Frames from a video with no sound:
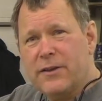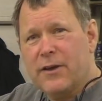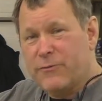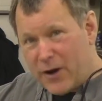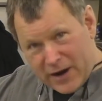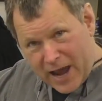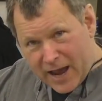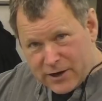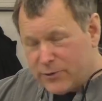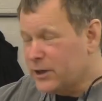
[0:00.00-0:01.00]
uh, very
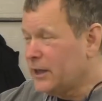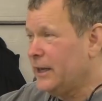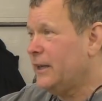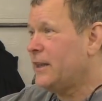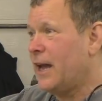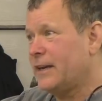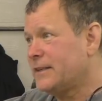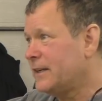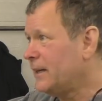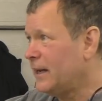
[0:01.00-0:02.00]
accurately
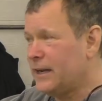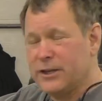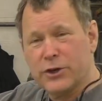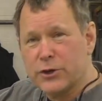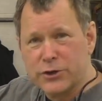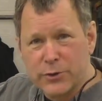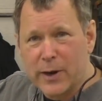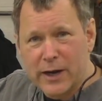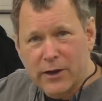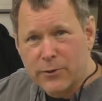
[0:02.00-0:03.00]
that uh, you couldn't do
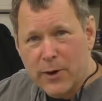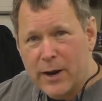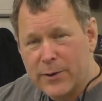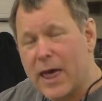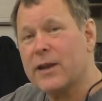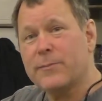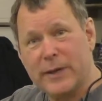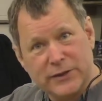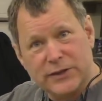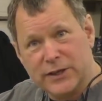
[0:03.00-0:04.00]
any other way without a
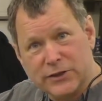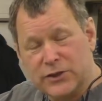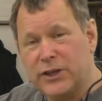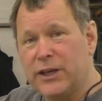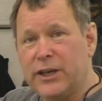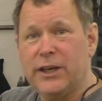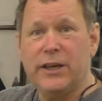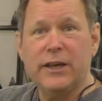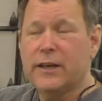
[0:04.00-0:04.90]
big CNC